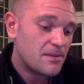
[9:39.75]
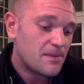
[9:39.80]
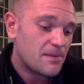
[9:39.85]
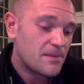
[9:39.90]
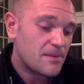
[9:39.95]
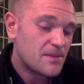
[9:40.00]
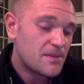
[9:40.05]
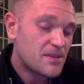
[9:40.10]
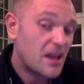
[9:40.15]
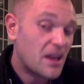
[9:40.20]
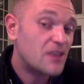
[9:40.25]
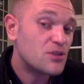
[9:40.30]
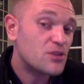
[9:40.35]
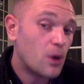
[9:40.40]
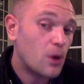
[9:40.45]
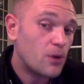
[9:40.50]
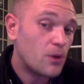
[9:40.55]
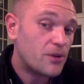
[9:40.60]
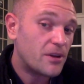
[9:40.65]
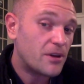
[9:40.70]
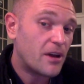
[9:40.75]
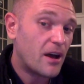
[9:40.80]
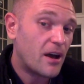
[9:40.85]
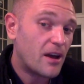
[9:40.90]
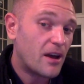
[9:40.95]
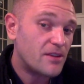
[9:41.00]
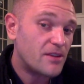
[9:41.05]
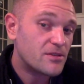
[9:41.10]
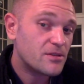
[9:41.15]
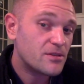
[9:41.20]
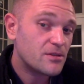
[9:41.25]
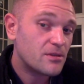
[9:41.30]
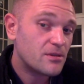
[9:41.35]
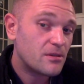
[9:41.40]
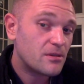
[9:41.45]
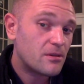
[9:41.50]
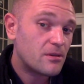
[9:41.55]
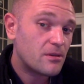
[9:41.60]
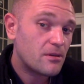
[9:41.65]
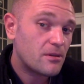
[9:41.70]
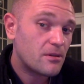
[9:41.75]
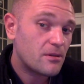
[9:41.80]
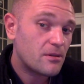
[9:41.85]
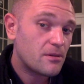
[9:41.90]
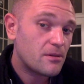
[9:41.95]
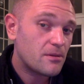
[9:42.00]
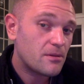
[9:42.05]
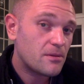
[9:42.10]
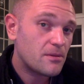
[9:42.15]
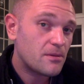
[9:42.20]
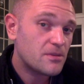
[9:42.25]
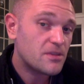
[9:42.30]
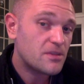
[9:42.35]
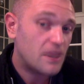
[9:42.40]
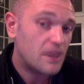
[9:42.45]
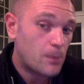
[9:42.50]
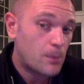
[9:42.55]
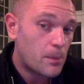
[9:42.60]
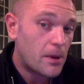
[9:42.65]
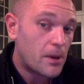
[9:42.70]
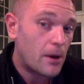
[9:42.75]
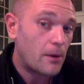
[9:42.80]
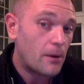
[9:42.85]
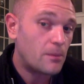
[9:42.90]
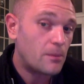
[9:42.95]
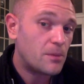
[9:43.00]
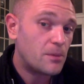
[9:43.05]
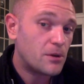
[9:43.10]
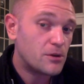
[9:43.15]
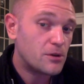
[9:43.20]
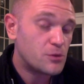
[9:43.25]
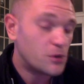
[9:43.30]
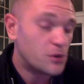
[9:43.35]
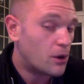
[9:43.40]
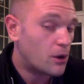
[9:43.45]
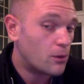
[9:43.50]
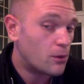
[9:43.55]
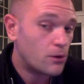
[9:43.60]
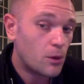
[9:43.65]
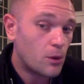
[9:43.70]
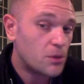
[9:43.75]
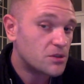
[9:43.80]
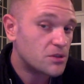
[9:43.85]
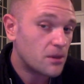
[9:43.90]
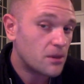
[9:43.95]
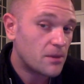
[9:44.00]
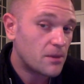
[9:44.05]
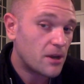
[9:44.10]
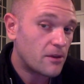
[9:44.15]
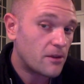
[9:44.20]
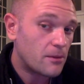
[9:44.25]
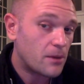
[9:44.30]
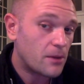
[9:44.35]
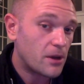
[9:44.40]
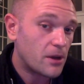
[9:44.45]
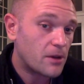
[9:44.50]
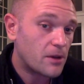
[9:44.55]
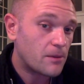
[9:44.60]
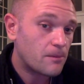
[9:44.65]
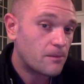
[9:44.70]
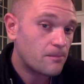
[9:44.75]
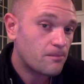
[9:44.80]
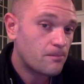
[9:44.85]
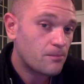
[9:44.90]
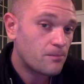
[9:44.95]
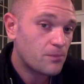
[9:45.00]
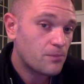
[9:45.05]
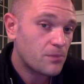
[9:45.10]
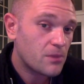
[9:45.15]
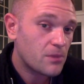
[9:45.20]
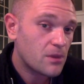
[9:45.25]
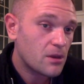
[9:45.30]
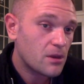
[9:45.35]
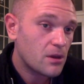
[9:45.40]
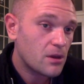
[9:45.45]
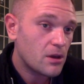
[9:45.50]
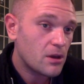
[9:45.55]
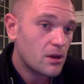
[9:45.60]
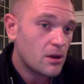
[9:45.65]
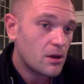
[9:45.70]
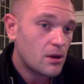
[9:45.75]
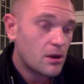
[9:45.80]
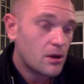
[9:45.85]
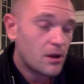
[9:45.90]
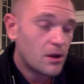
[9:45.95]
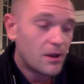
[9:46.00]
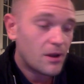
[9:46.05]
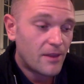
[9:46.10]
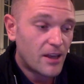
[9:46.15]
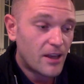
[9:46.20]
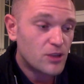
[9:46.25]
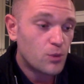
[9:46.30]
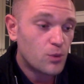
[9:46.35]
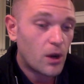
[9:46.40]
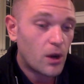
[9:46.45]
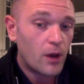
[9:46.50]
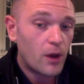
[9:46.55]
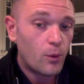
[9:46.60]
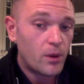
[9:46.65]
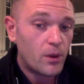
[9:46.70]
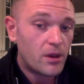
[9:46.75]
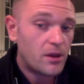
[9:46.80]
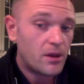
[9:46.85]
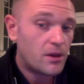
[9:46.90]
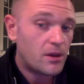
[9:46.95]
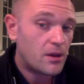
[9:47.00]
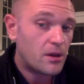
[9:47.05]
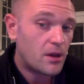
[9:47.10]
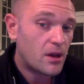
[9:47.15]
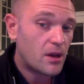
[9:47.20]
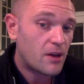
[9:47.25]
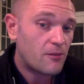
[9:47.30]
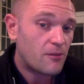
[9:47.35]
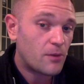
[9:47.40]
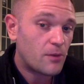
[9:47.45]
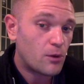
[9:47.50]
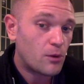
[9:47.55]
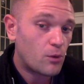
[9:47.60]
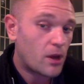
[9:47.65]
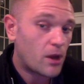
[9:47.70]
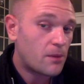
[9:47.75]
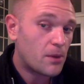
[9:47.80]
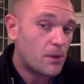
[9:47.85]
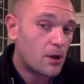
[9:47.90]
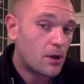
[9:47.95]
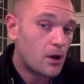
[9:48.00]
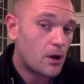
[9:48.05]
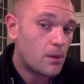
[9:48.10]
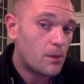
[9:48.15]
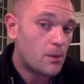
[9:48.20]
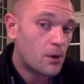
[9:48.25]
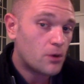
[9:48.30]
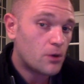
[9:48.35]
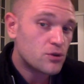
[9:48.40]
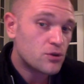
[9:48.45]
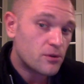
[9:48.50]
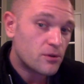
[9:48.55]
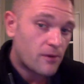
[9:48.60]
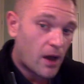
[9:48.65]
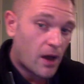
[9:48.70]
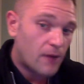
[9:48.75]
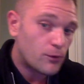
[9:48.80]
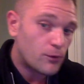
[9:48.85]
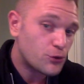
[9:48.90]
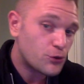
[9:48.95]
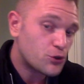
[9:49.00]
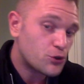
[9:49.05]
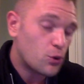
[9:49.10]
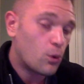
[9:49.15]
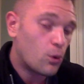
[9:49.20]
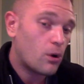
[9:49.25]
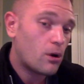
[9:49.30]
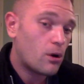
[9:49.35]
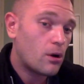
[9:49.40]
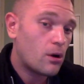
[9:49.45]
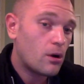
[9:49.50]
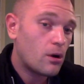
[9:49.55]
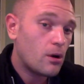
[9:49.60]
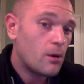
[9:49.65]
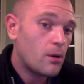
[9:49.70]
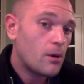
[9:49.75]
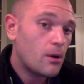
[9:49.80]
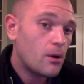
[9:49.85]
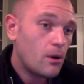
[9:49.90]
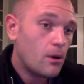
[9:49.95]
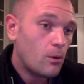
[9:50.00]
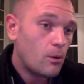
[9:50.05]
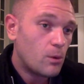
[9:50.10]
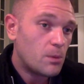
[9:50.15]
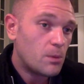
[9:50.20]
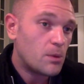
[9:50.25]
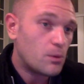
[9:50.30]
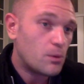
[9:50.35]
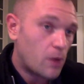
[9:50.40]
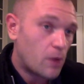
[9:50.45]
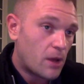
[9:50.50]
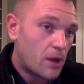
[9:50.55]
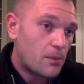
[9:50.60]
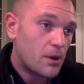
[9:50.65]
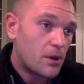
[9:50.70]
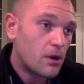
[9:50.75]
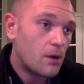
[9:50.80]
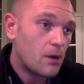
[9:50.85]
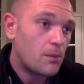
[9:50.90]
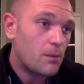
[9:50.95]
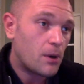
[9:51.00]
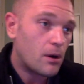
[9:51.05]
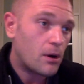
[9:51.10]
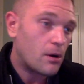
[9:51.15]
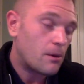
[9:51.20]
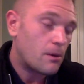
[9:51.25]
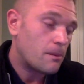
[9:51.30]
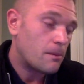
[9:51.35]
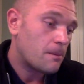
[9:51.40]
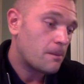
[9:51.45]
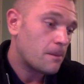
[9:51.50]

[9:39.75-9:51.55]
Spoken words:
stay salty, guys. Stay prepared, because we don't know what's coming down the pike. And that's why we have been ramping up our survival store. We've been ramping up our